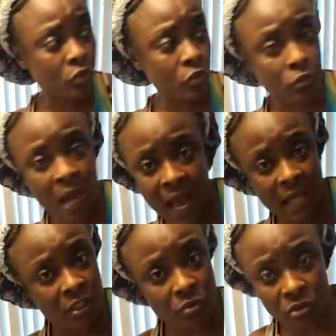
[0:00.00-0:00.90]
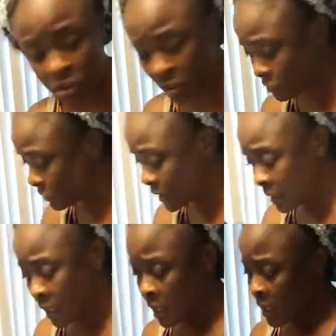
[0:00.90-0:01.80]
two high school children,
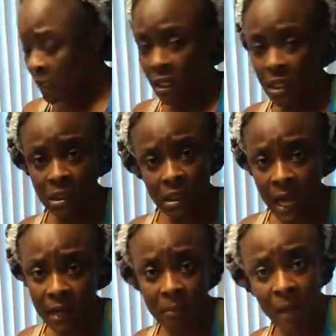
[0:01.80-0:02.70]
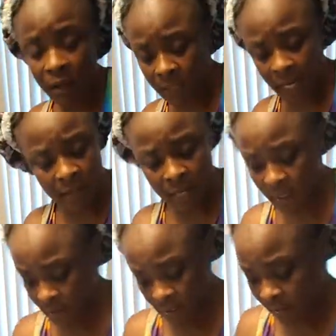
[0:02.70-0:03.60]
he's not about that
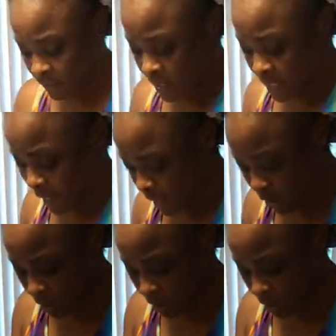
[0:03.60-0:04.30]
negativity at